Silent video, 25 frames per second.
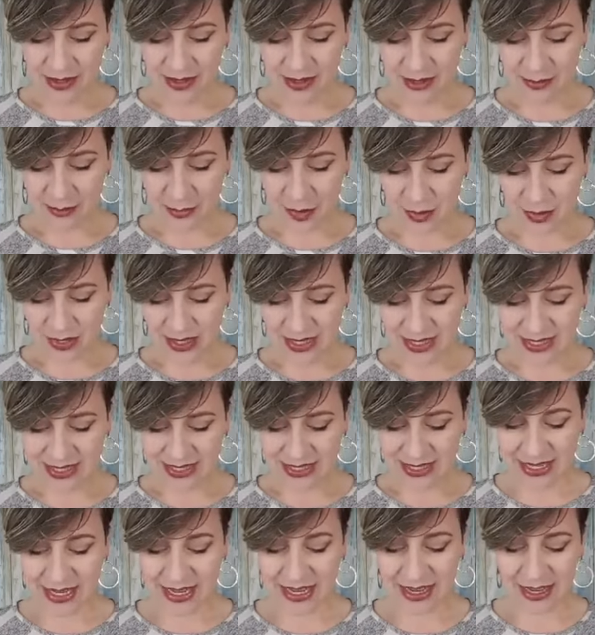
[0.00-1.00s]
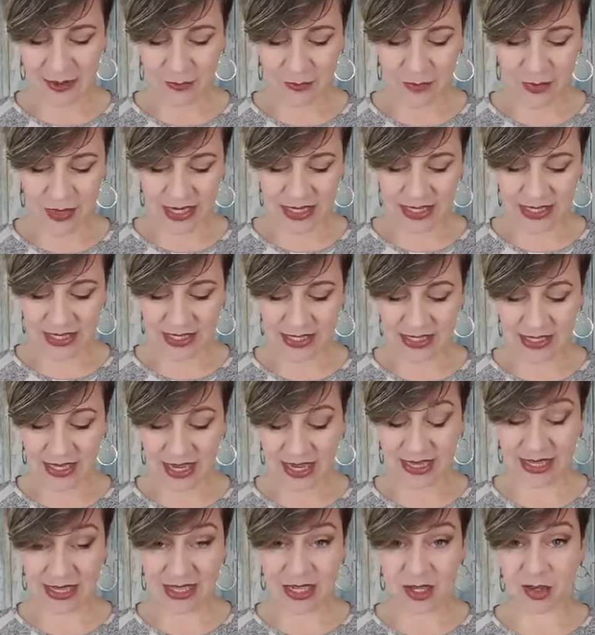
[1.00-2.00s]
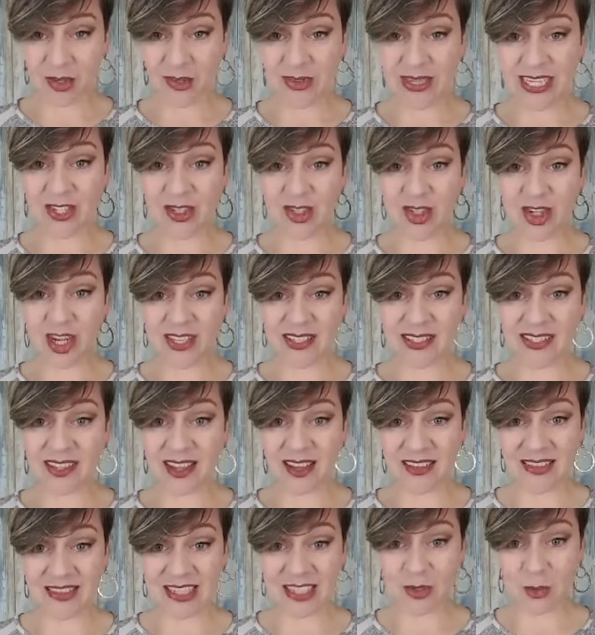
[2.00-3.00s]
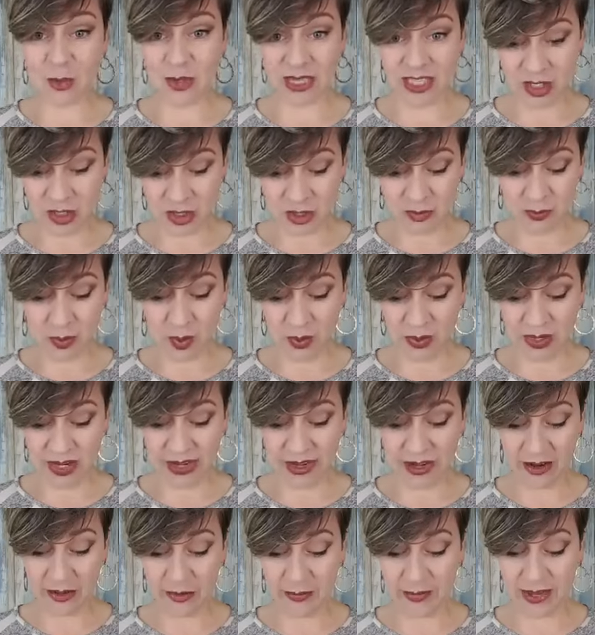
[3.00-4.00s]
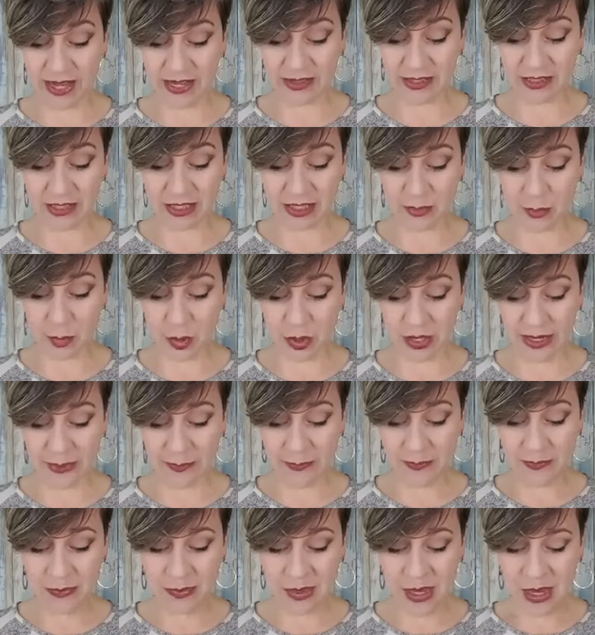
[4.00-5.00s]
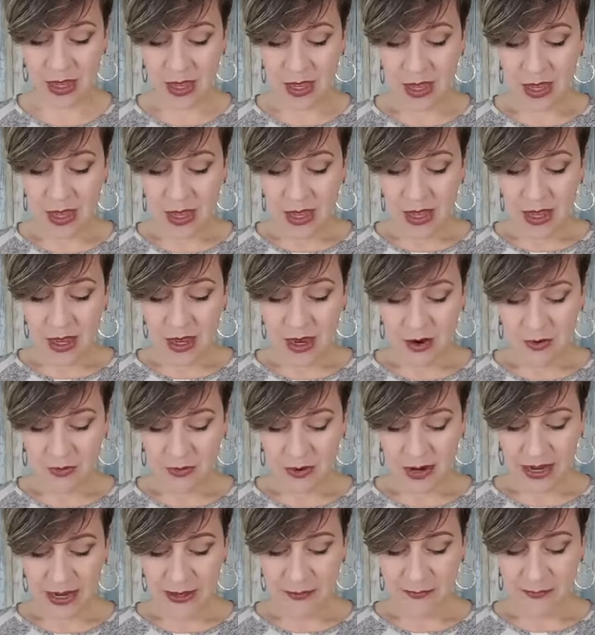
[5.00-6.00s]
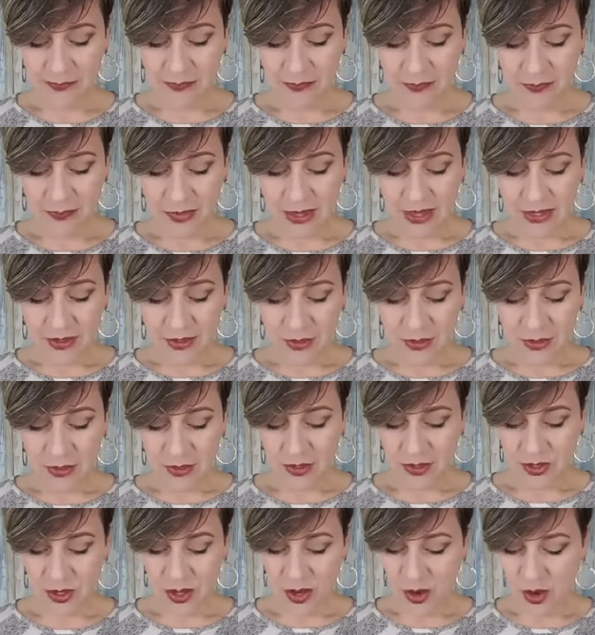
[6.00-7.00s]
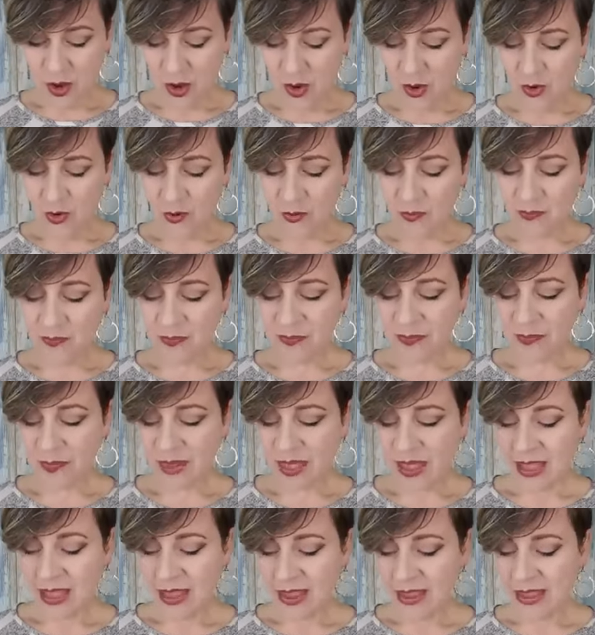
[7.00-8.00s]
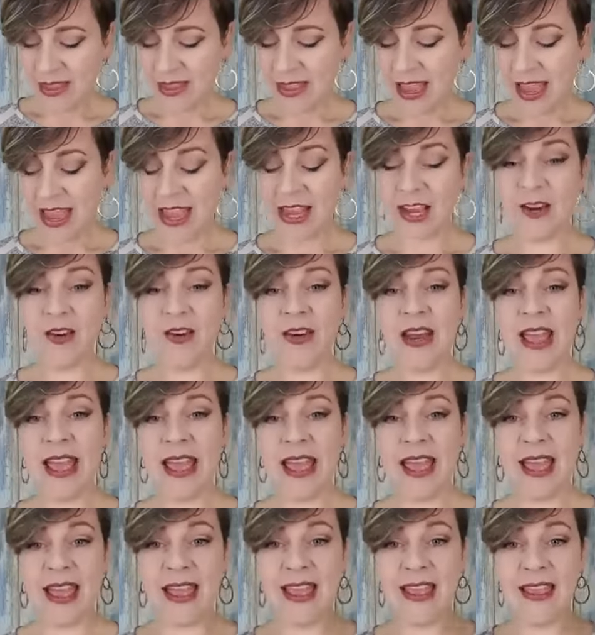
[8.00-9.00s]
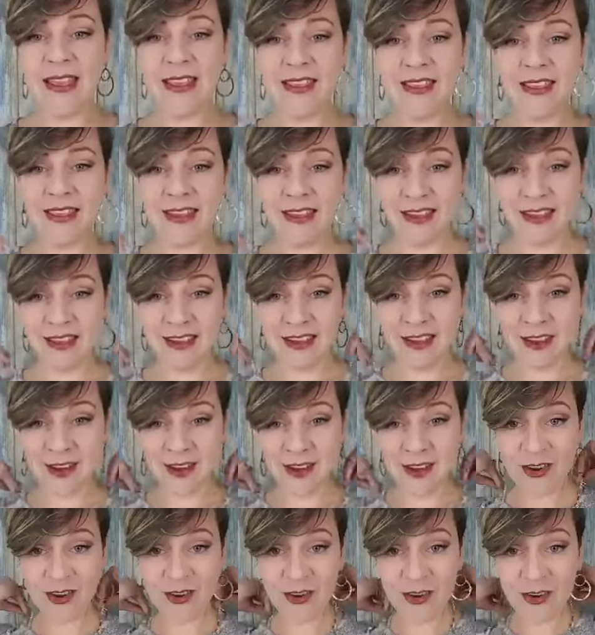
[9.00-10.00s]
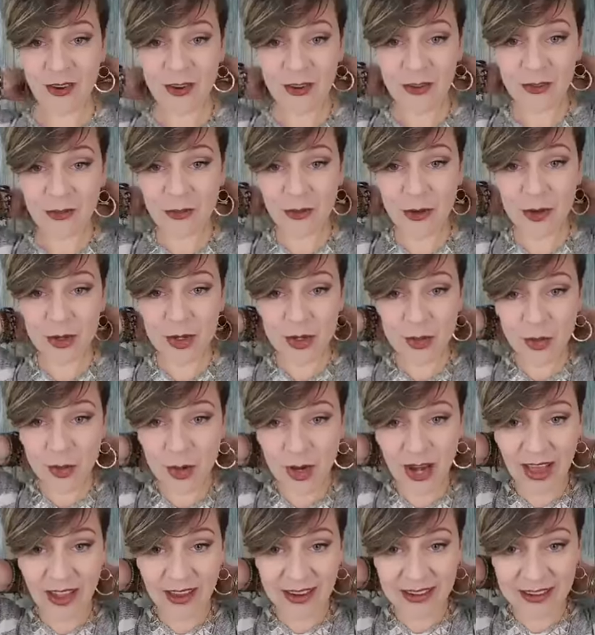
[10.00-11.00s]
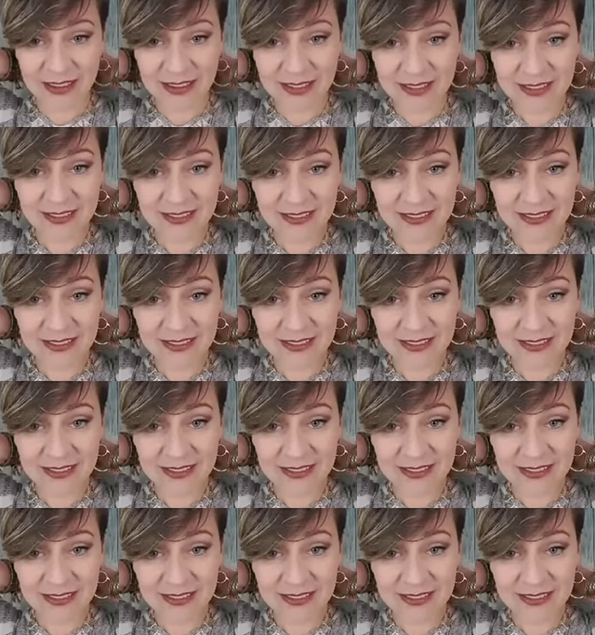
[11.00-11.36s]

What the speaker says: and I'm trying to see if this is, I literally just got this one, just pulled it out of the box this morning. All right, so yay or nay for Shoreline.